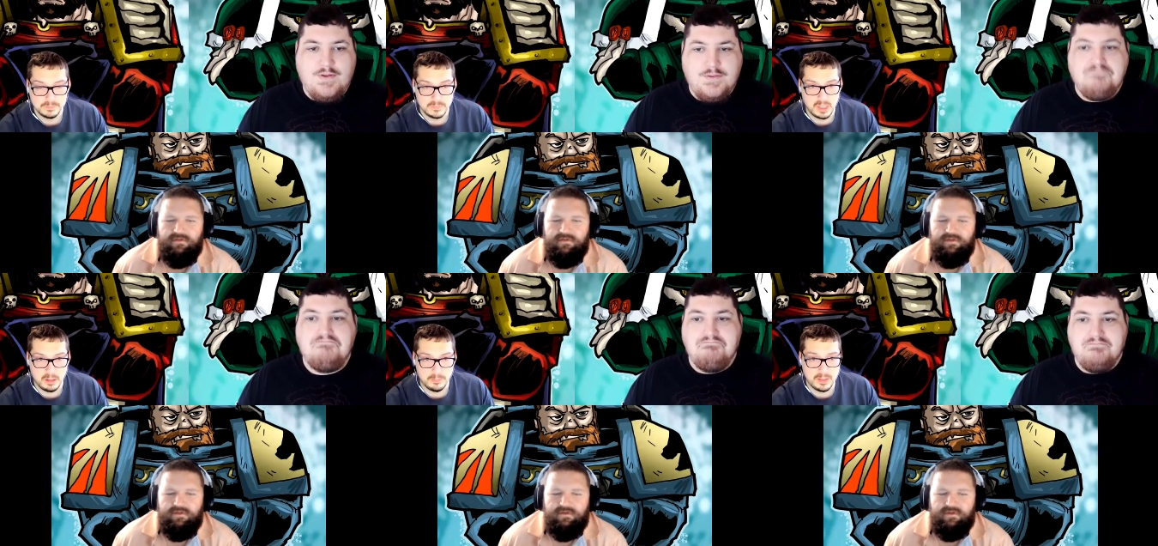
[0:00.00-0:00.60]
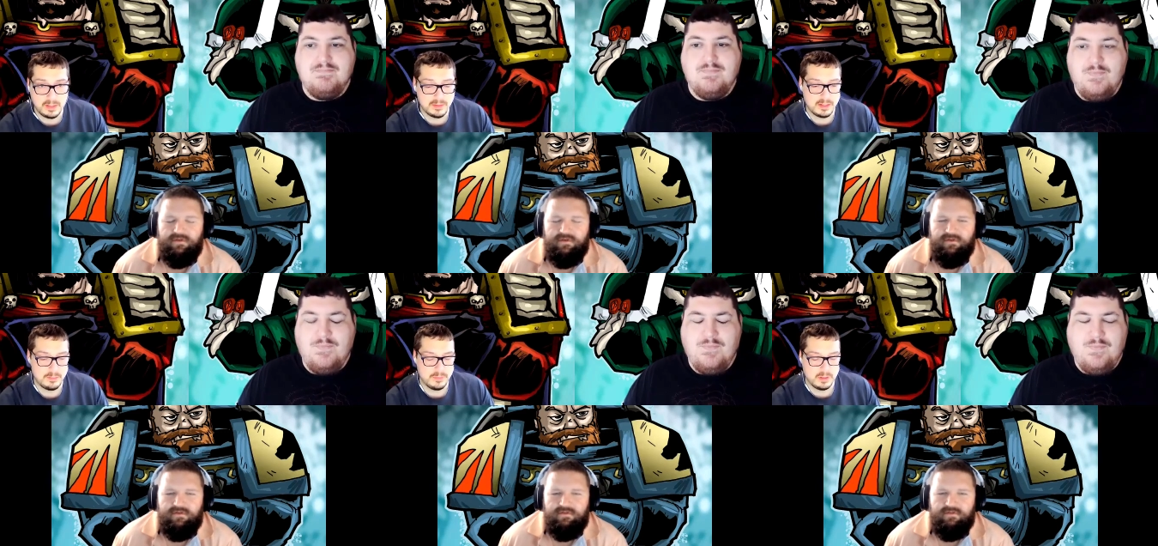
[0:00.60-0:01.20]
Speaker 1: Um, they did the
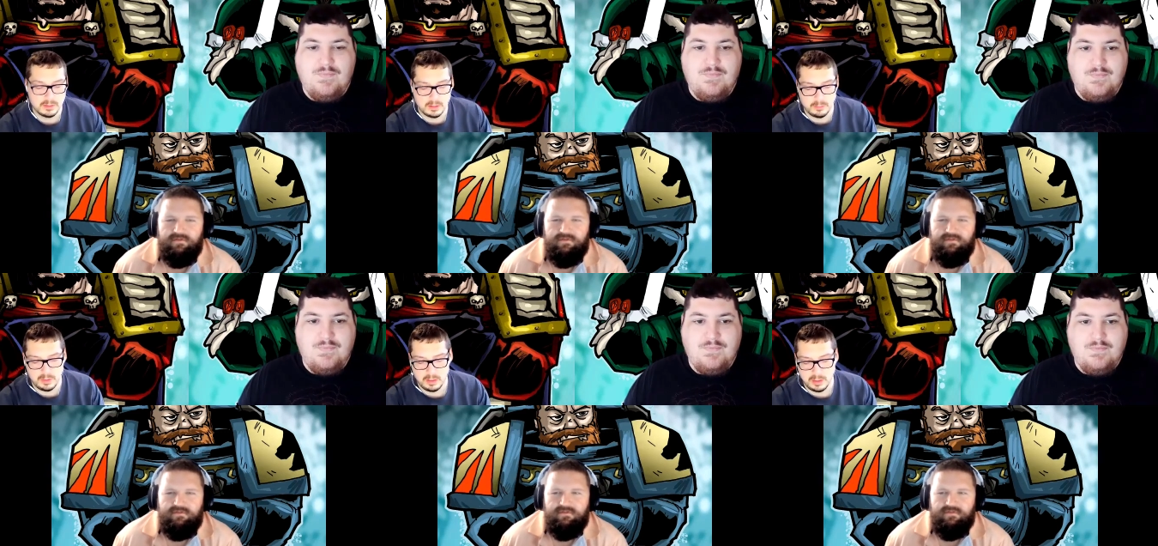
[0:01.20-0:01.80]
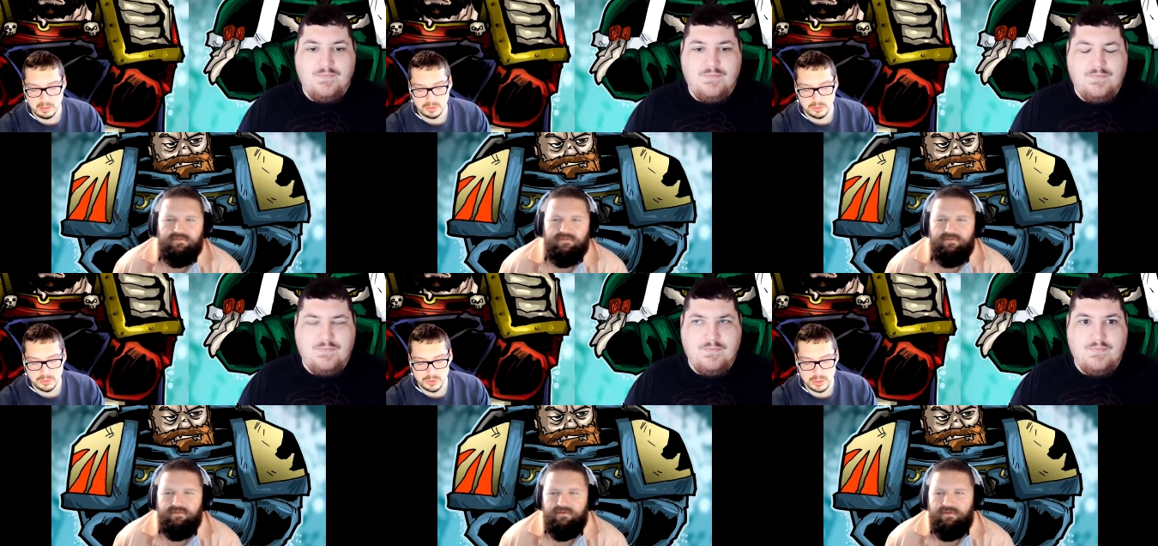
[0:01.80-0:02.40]
same thing because they they
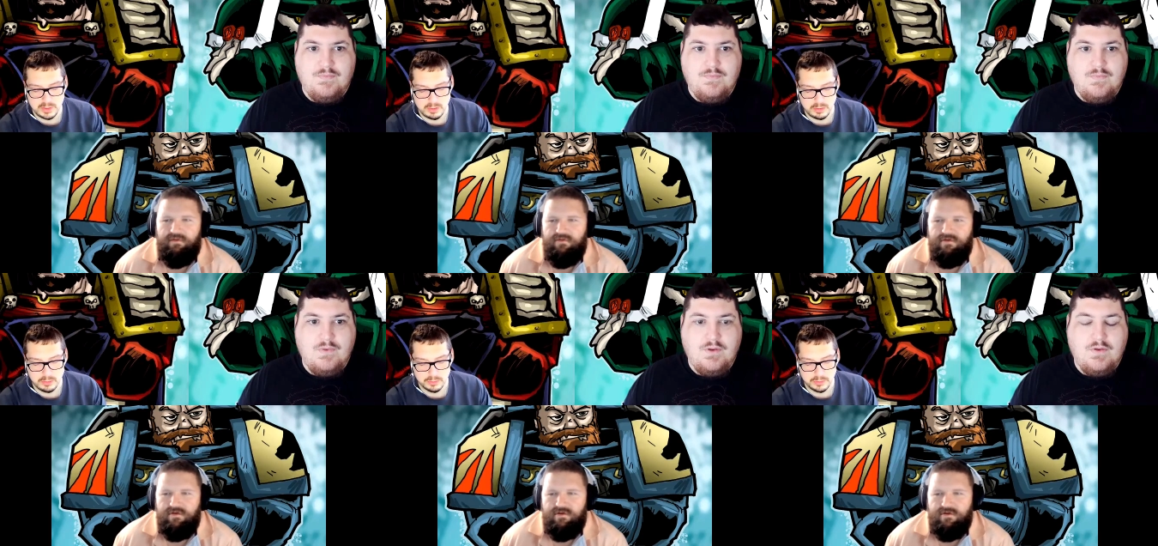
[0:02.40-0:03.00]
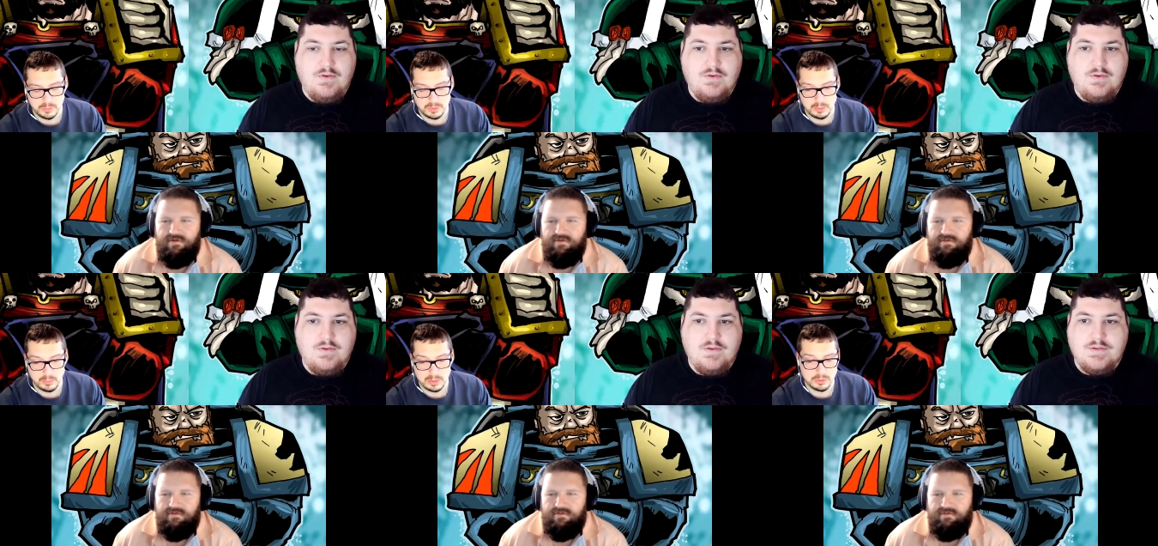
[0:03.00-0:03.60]
introduced Gene Stealer Cults when they
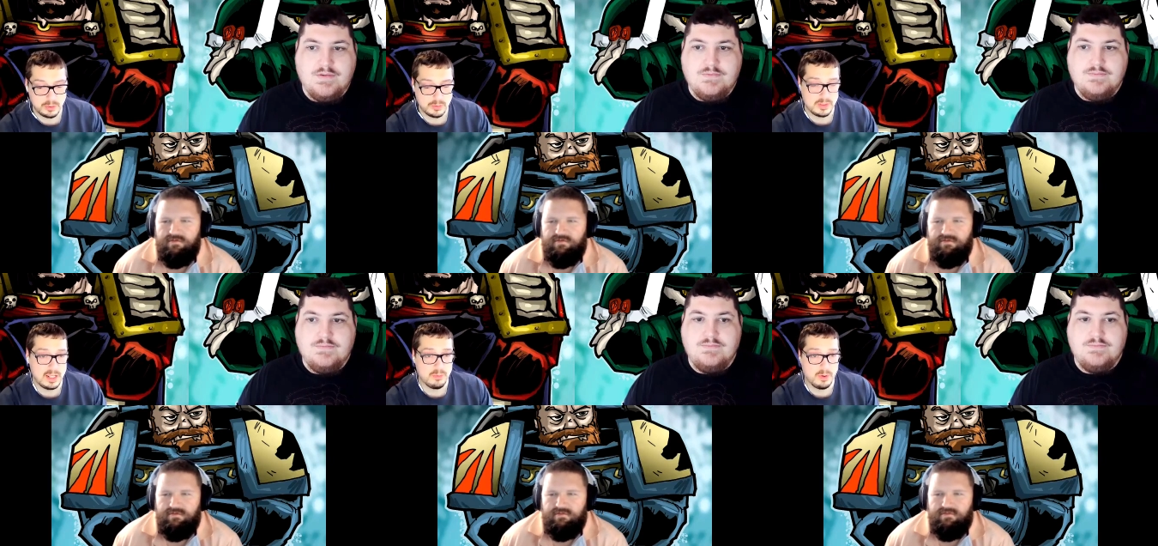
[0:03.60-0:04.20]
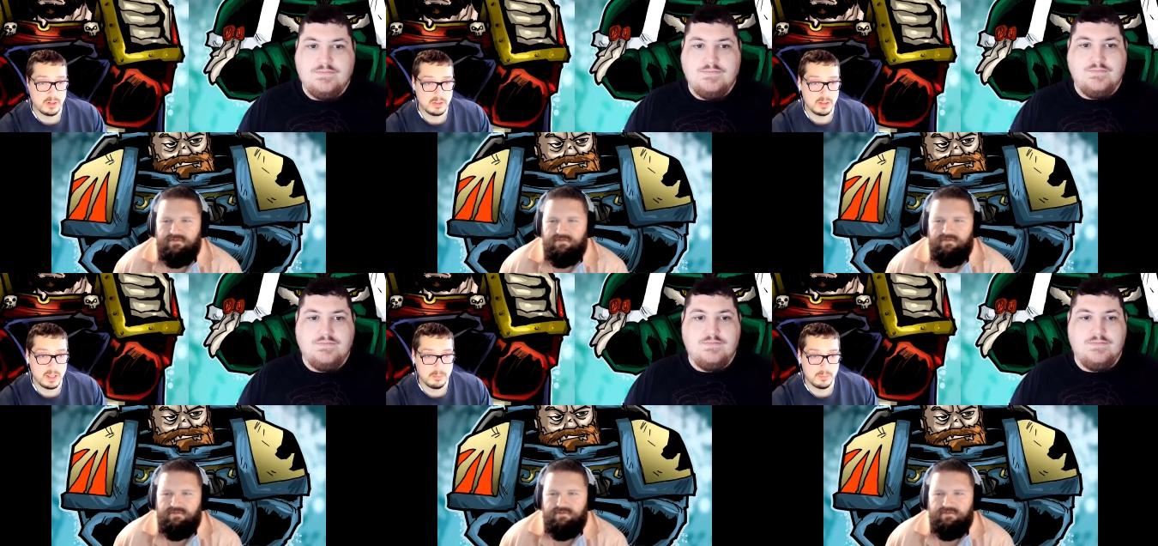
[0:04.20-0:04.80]
reintroduced Deathwatch to the
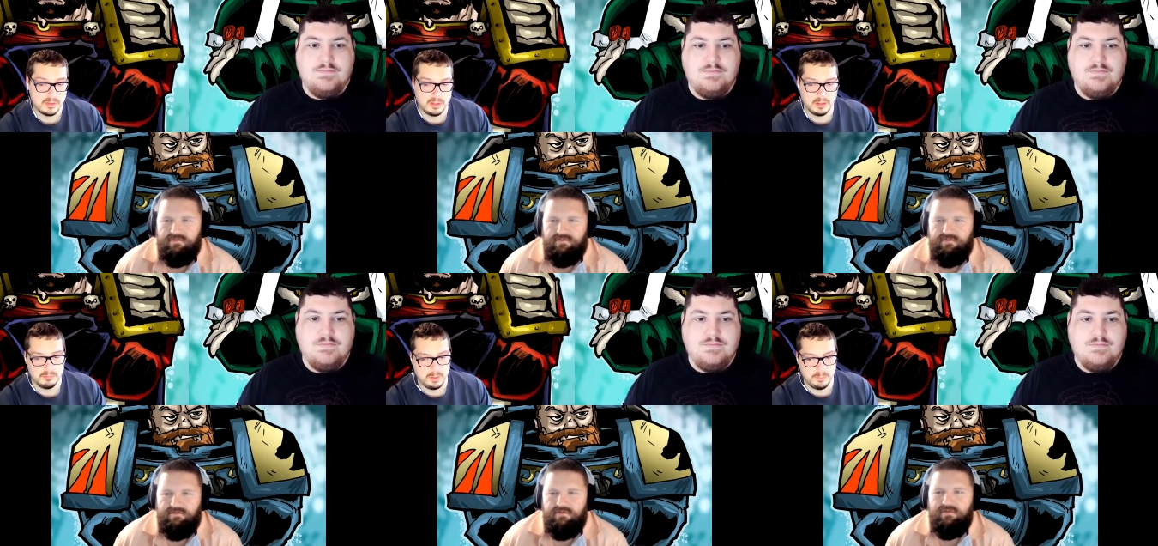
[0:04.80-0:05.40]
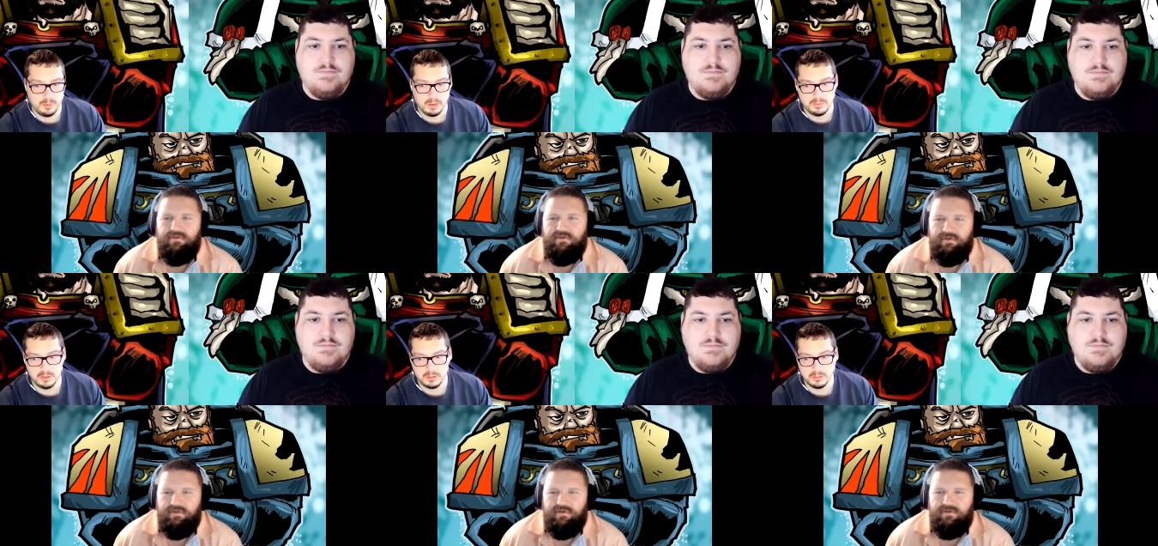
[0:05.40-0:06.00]
game. They're the
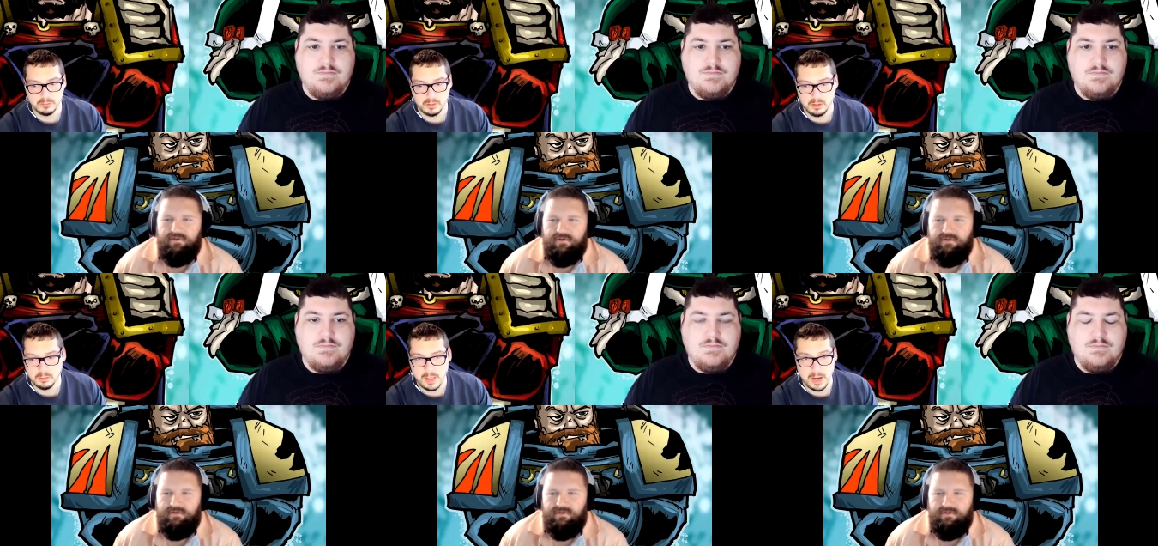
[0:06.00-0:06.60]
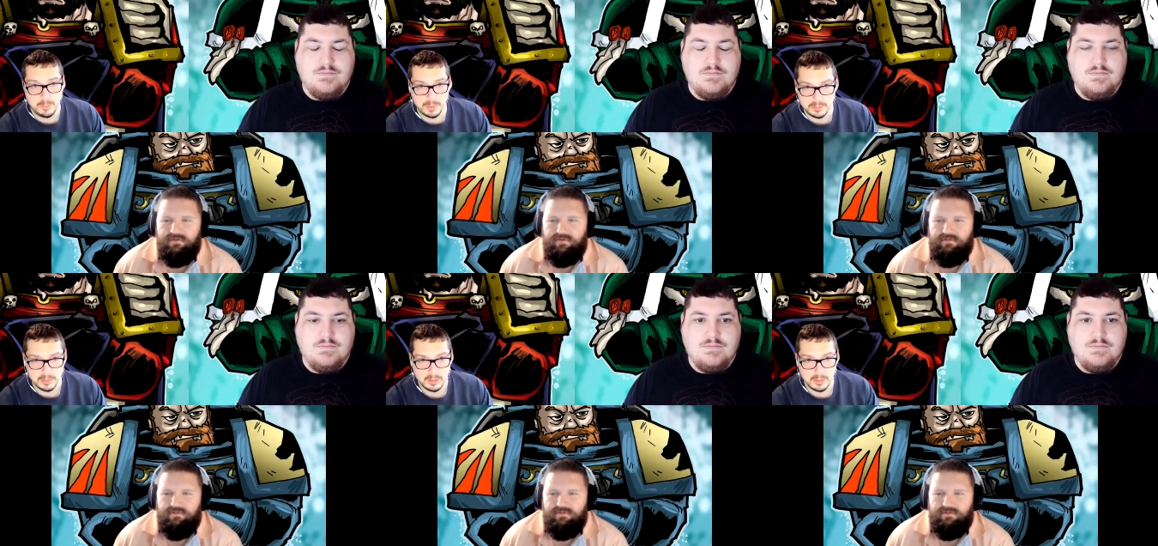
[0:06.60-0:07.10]
perfect um, enemies,